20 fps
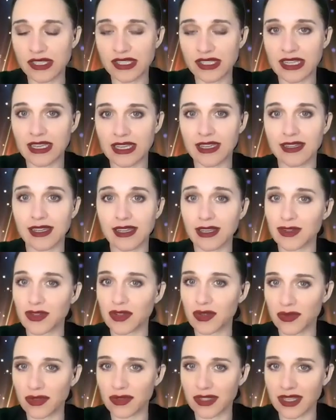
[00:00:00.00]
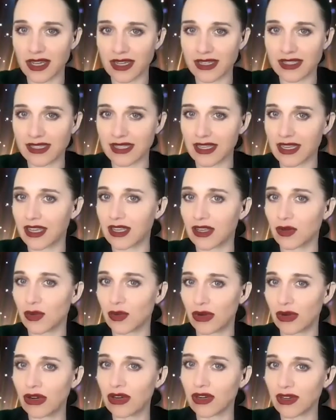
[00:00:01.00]
scene like a suicide scene
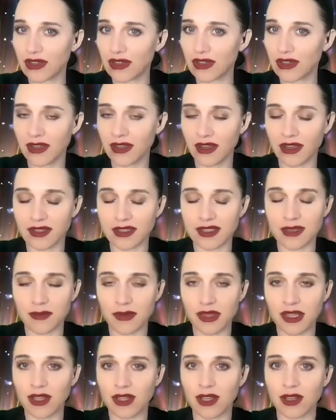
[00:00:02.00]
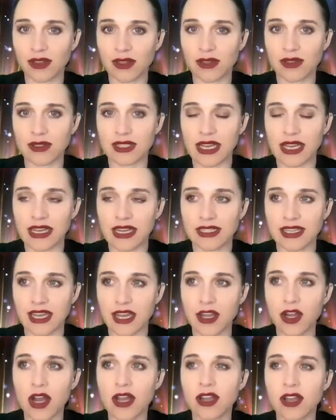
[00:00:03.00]
or uh, something along those lines, I,
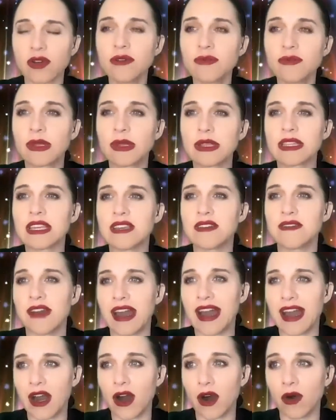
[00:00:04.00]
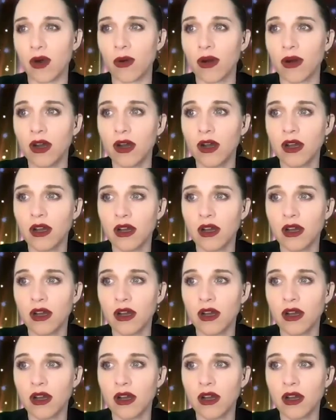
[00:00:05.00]
I couldn't believe how